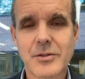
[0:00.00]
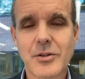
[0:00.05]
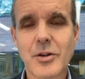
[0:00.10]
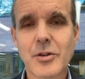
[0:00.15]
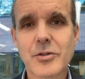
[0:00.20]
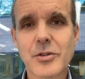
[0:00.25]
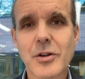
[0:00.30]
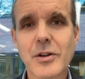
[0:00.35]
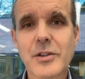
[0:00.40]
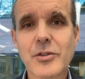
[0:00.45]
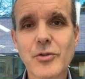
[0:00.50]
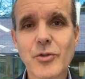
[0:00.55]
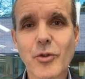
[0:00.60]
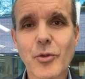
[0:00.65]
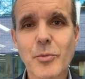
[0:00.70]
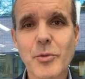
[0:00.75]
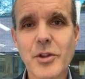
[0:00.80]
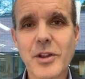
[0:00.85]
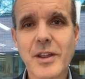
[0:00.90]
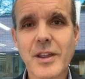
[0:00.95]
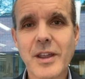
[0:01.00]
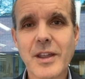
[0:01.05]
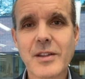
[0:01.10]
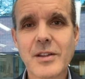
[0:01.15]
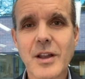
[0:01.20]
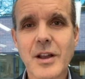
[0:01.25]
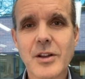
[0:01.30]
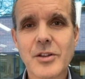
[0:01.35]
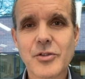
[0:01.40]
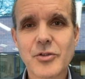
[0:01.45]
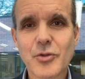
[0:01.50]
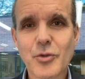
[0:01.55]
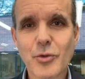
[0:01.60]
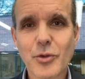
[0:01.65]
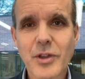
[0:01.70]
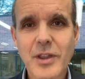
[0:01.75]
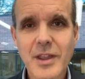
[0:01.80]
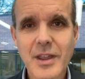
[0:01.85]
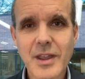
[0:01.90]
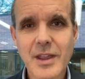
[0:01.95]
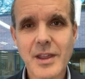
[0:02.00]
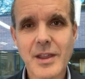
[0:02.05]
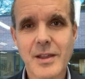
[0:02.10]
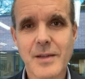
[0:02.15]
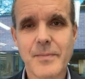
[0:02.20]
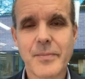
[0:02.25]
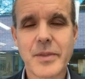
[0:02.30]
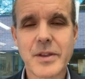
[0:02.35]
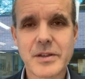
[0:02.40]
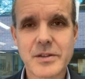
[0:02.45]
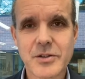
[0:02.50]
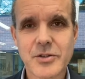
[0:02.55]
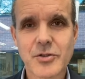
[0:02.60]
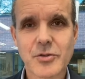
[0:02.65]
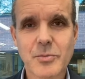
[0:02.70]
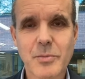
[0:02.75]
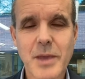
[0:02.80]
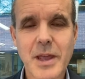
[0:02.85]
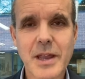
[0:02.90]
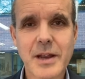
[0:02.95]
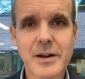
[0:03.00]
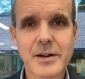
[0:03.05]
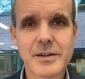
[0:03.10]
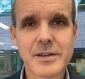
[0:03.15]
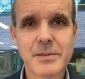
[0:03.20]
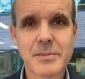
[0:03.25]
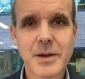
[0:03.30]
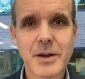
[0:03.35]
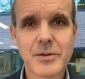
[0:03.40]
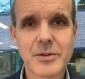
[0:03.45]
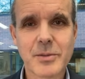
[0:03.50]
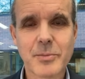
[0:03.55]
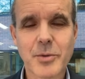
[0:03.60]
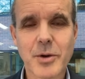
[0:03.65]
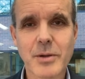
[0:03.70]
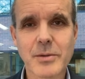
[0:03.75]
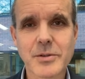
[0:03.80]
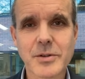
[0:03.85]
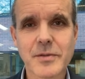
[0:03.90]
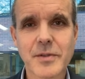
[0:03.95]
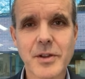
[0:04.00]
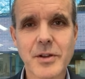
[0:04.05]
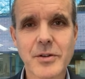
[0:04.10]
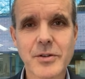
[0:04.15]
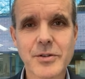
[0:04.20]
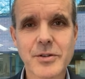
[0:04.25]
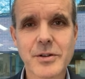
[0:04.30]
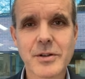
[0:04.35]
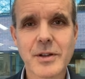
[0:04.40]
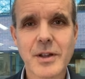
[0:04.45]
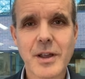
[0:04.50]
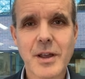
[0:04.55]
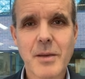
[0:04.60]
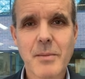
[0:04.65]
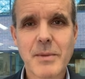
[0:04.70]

not only to communicate to key decision makers about the problems of the ocean,